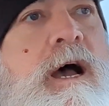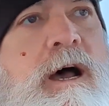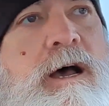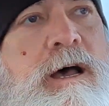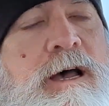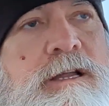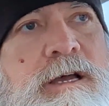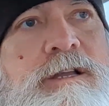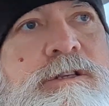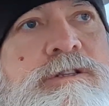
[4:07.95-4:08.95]

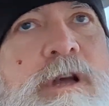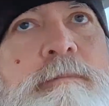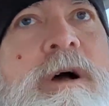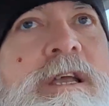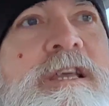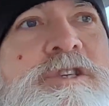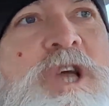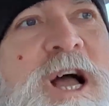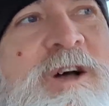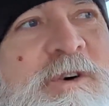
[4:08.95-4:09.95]
a monkey
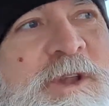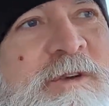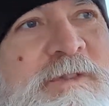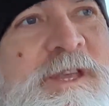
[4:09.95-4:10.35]
child of